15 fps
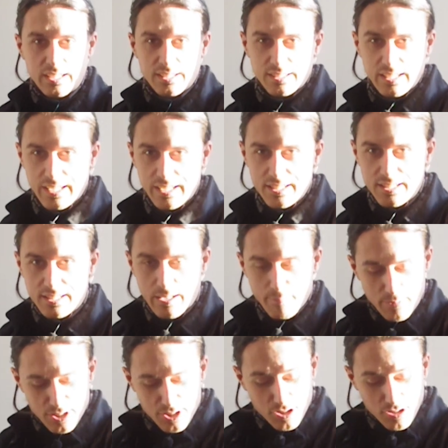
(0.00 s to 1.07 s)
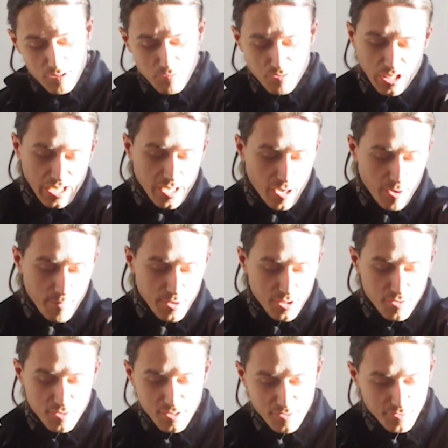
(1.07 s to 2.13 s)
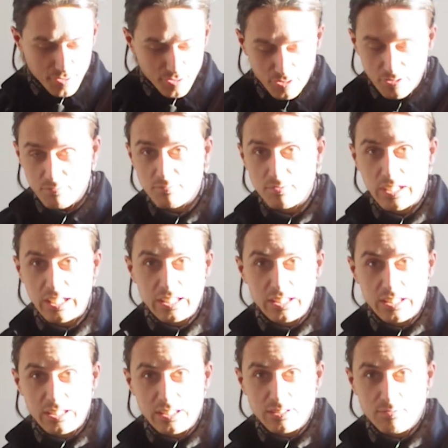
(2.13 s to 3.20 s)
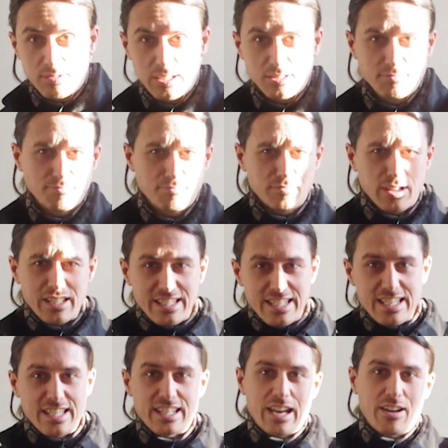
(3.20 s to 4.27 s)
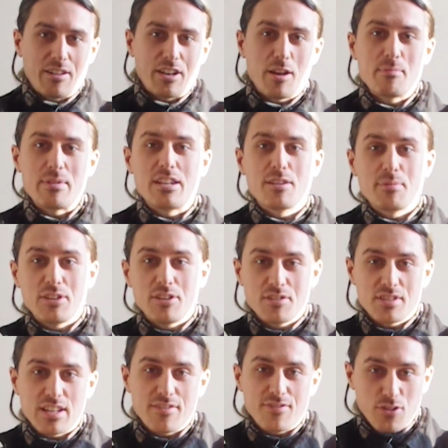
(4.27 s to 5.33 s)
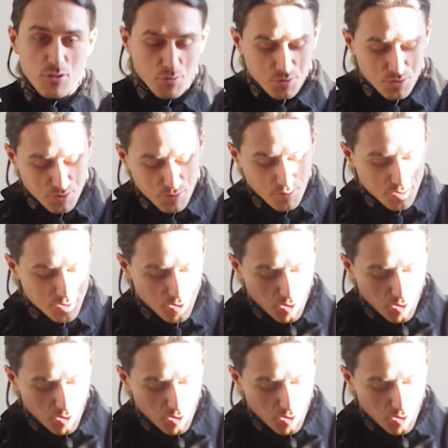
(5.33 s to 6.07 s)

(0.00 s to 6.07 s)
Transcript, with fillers: Dainese Tempest two jacket I've been using for, well, a year now. And I mean I've been using it for all sorts.